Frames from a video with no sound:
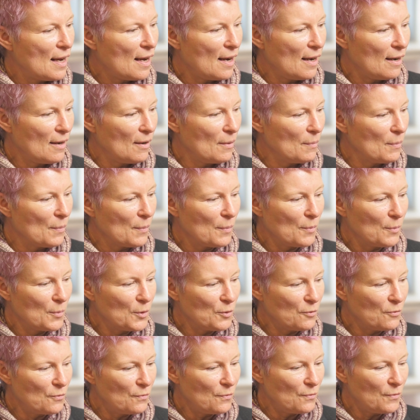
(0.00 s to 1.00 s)

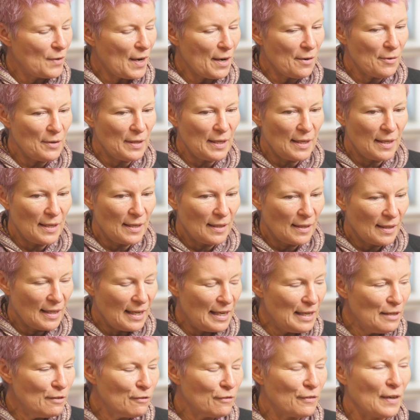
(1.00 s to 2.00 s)
was very
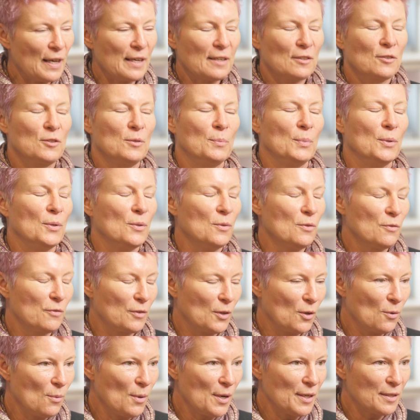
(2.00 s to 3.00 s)
inflexible for
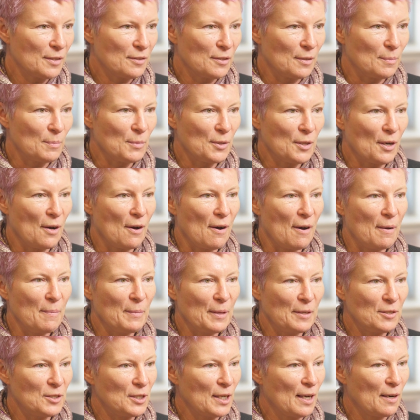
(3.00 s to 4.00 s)
quite some time.
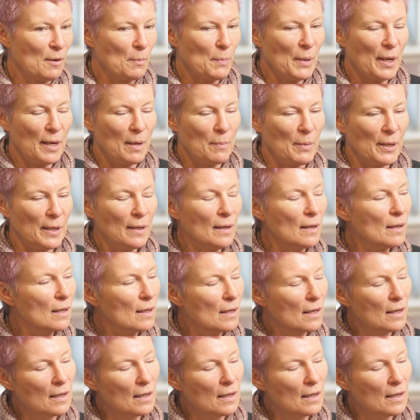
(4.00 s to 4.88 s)
Then she had a baby